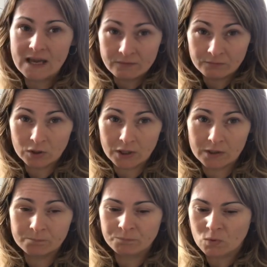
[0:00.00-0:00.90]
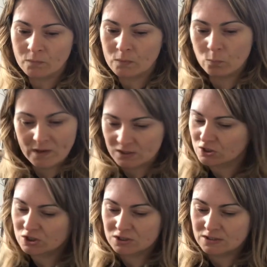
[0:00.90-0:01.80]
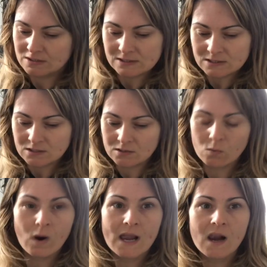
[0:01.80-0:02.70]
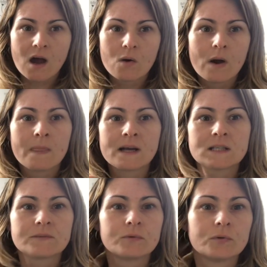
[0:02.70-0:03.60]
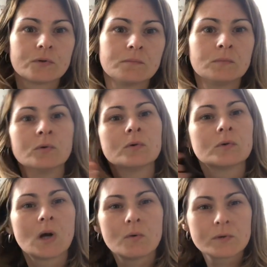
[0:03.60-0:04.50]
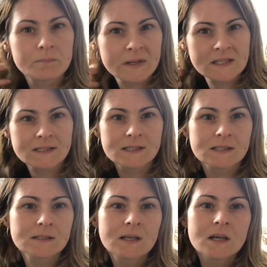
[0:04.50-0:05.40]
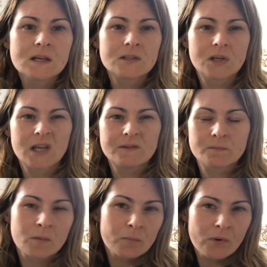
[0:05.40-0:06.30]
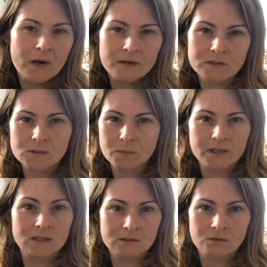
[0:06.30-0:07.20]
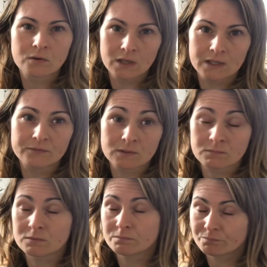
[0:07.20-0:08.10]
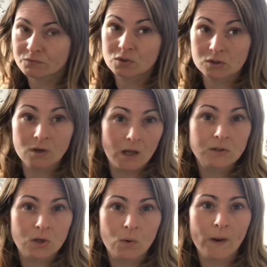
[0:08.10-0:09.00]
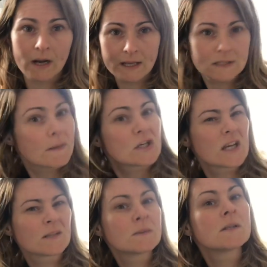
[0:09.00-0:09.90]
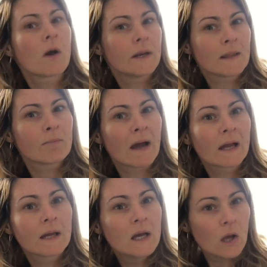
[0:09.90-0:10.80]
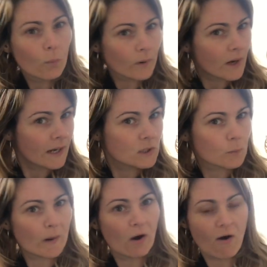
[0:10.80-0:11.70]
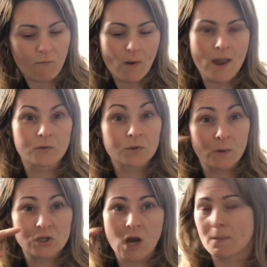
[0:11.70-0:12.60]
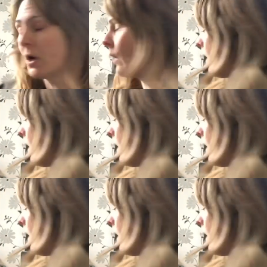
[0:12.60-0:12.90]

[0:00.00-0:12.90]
10 volume, which is quite low, and that's for the more golden pieces, so it gives them a brightness, but it's not gonna lift them like too quickly, especially because I'm starting in the back. When I get to about halfway, I'll switch it up and go